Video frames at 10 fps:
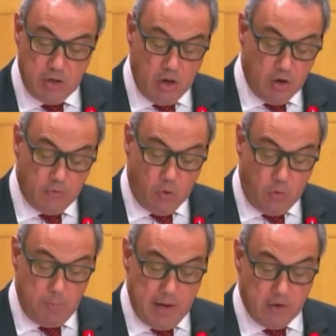of all
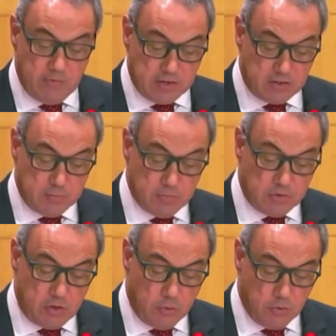male victims
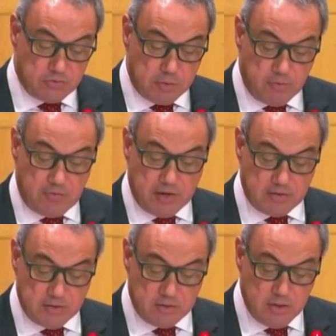that are also
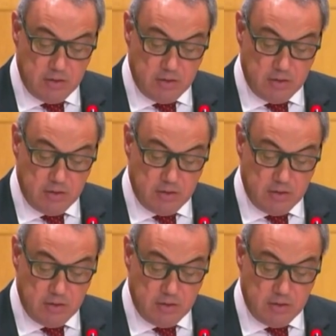affected,